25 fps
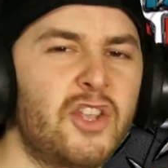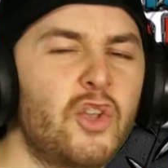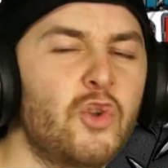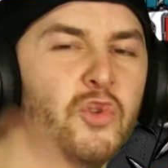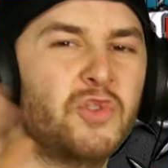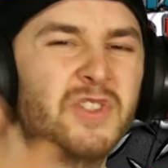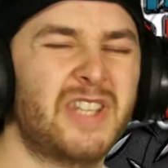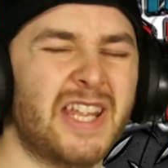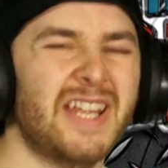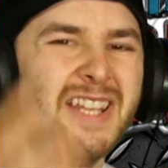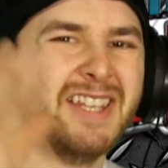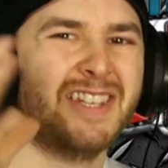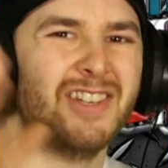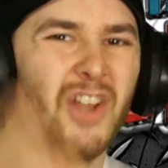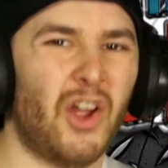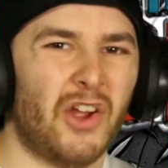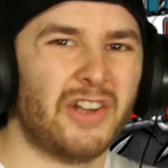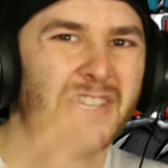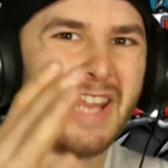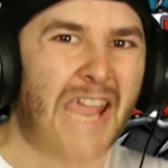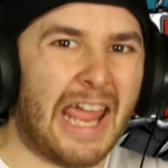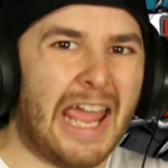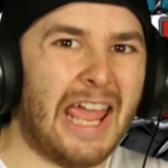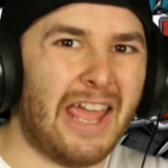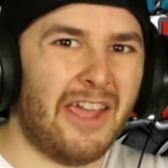You did not
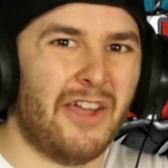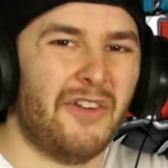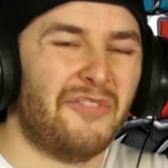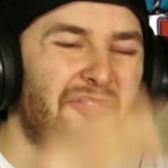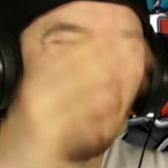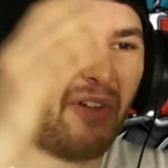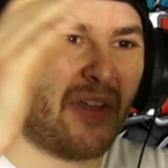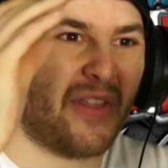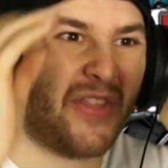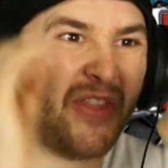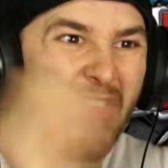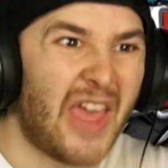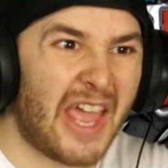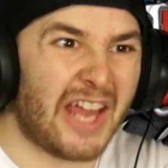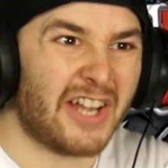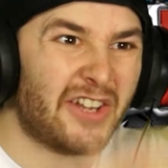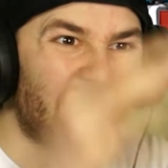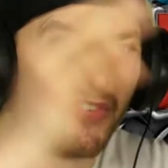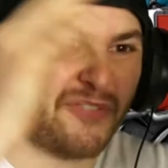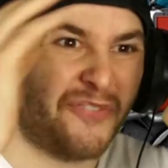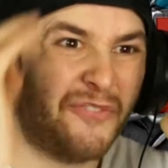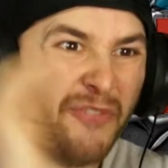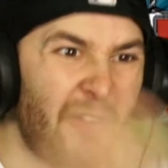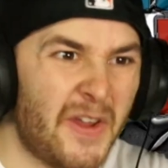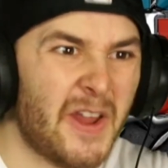have
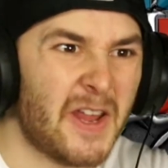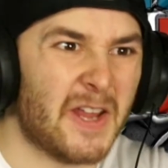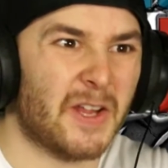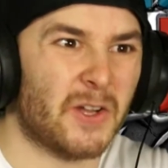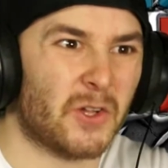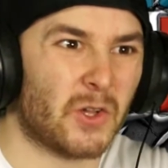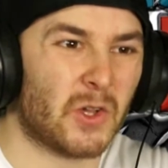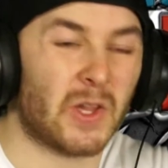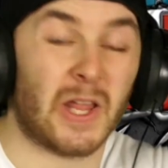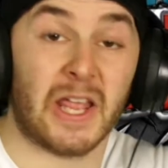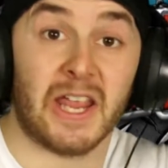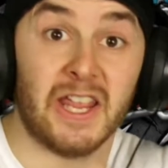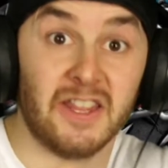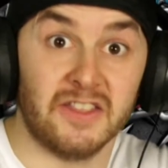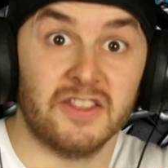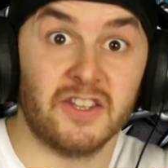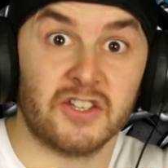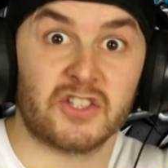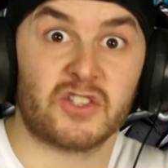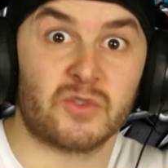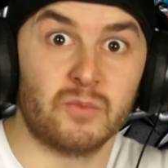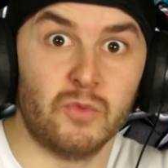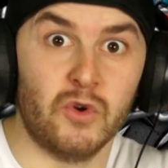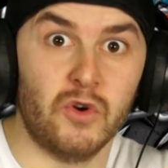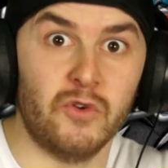that feel in
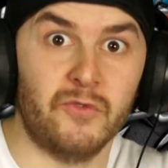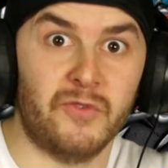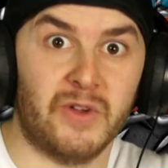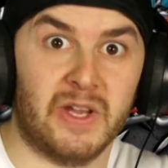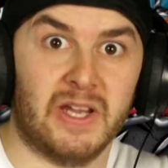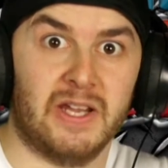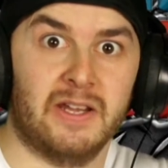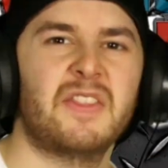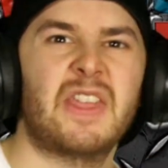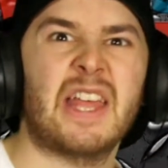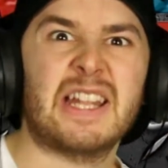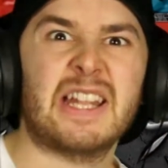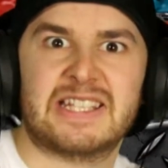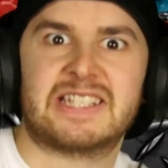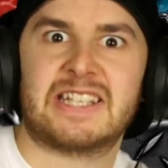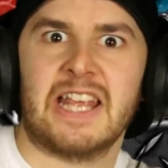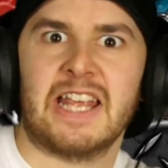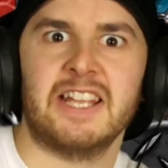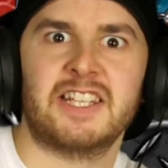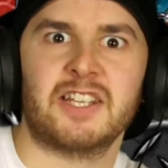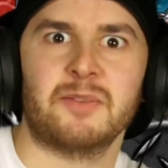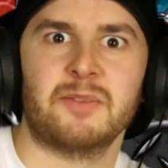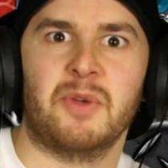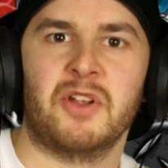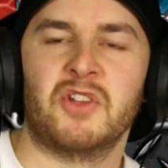this movie. That
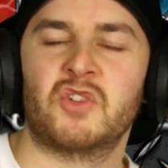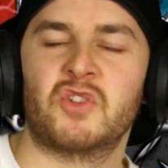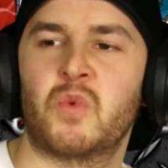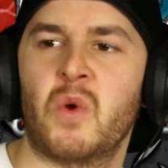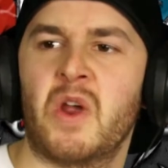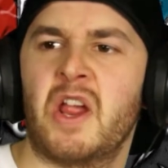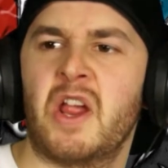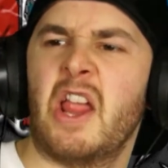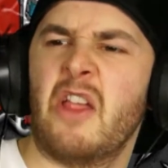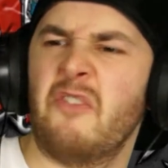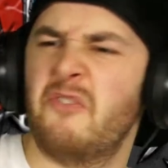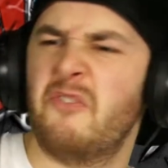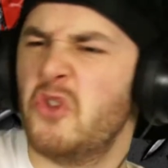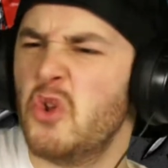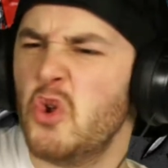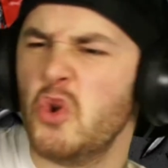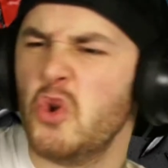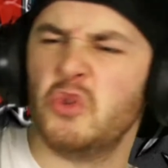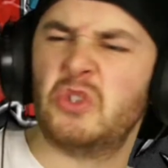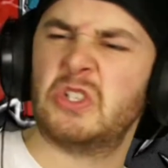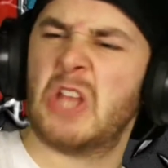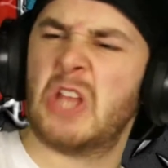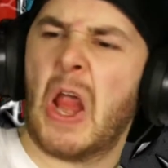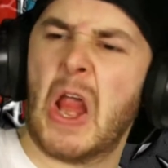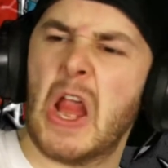sentiment where if
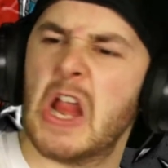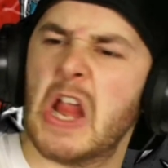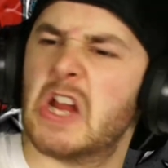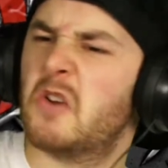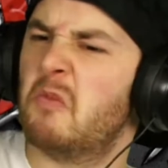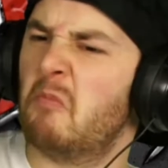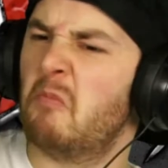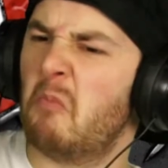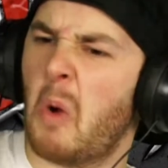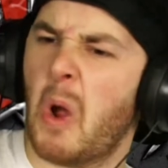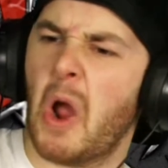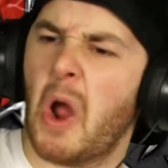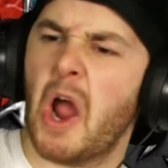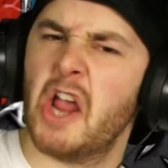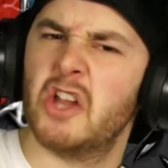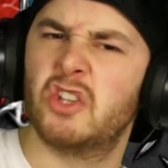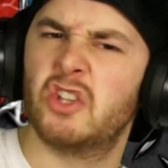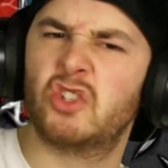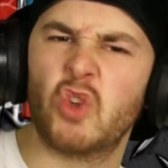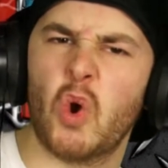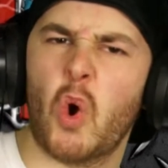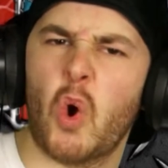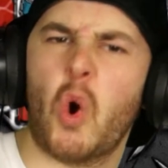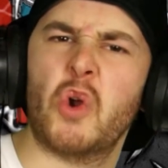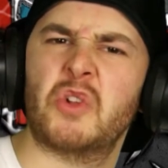you take my
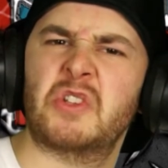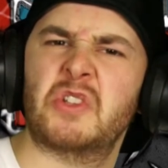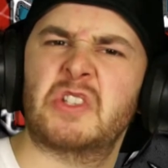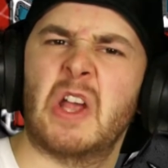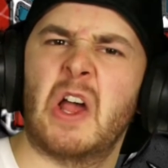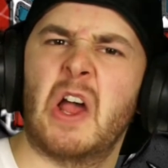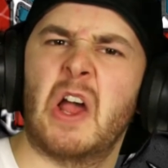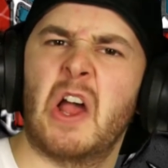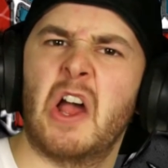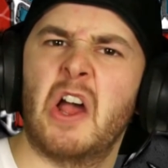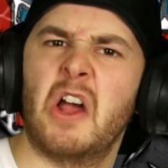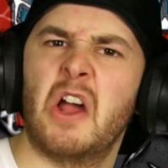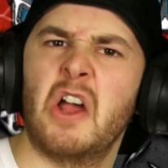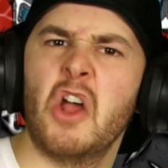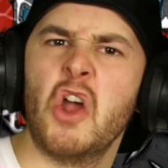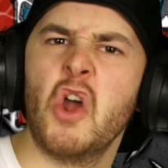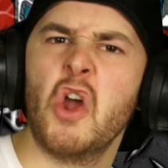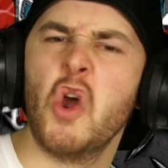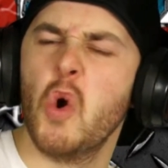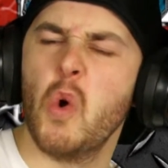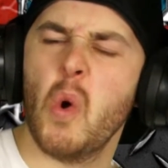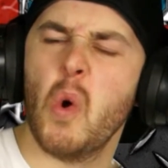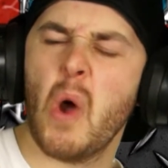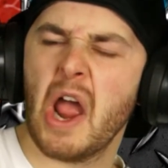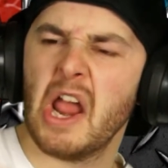daughter,
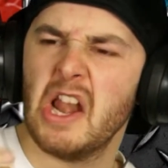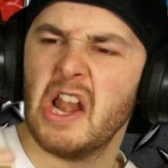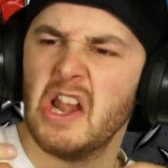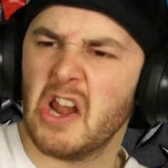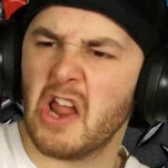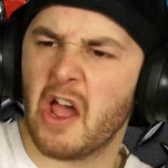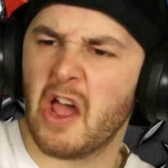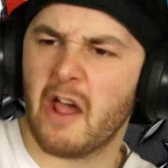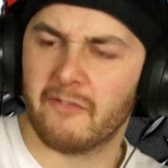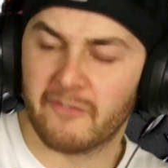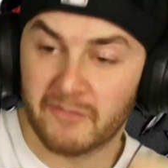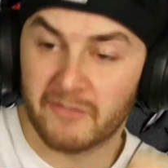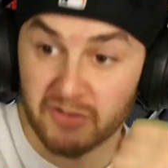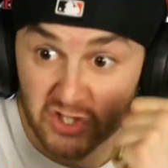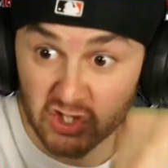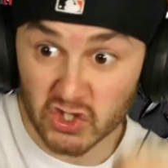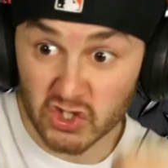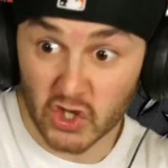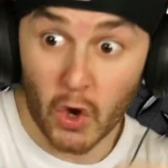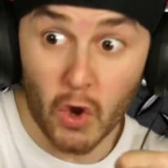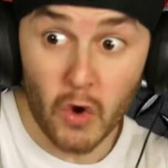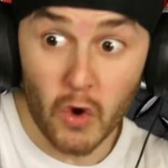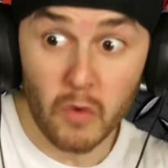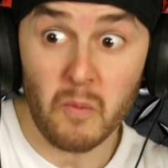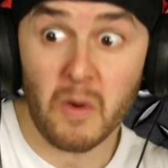who I love
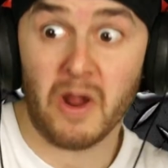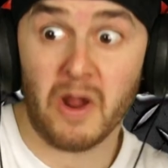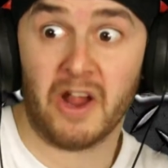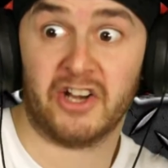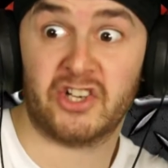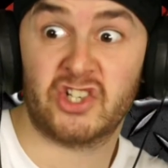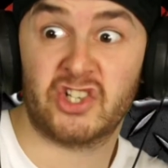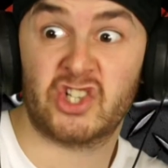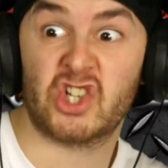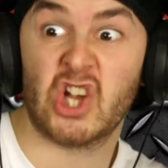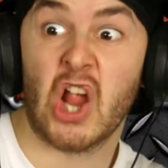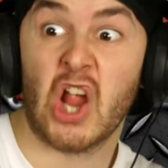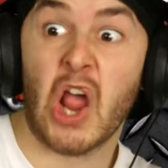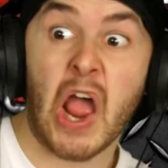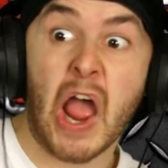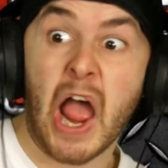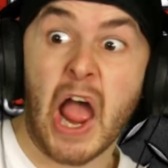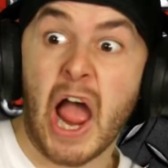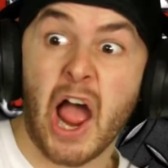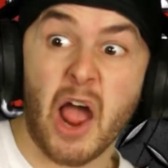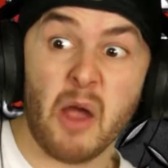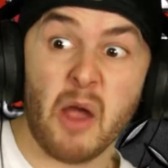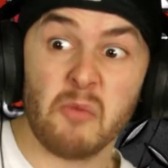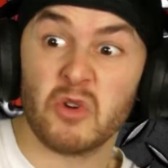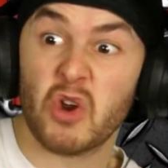so much,
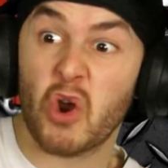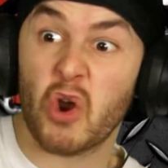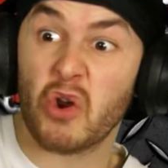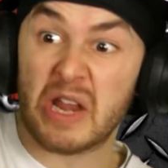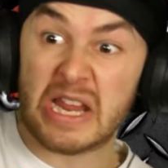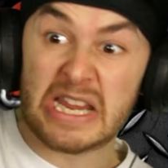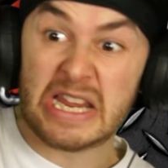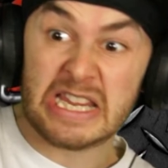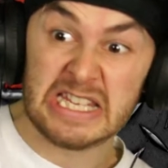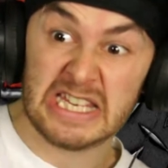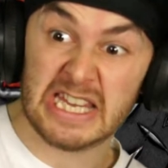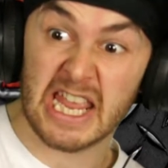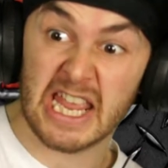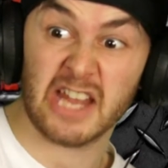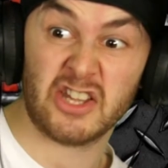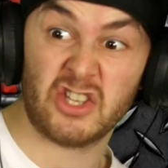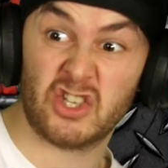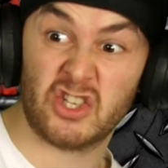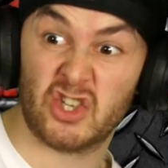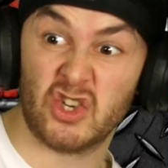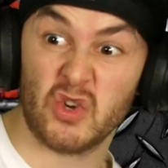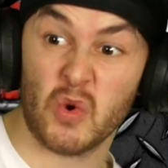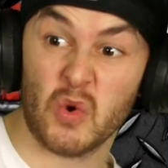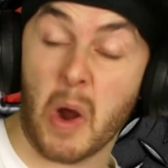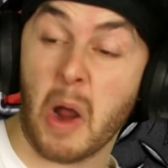I'm going to
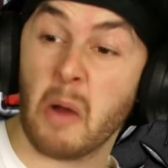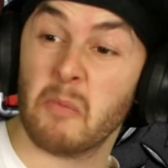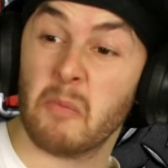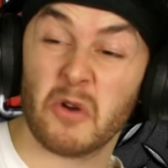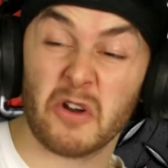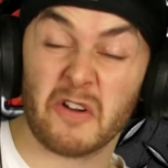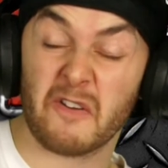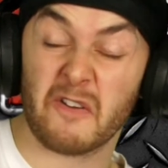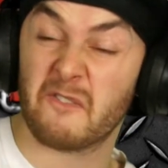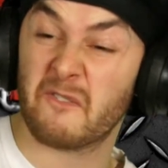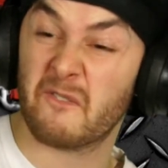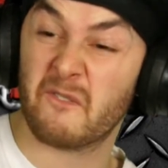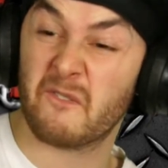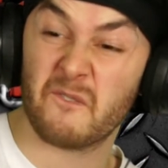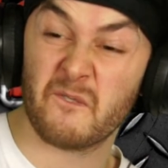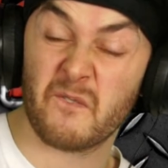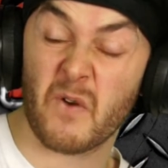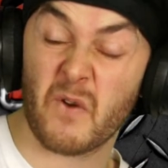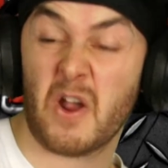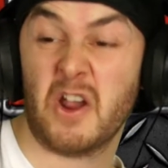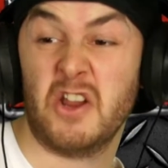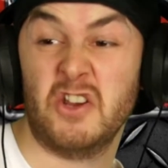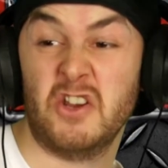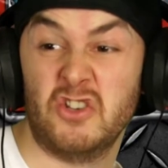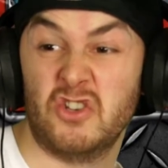get you. I'm going to
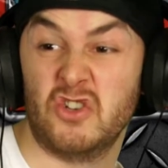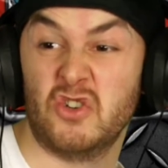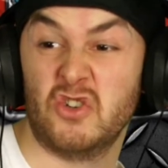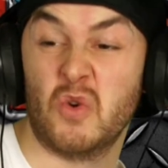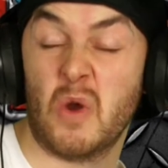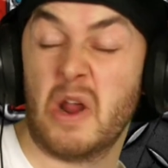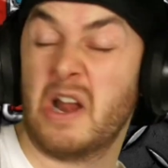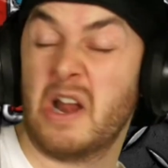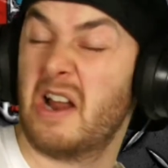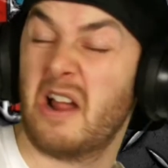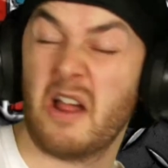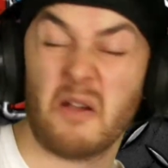find you.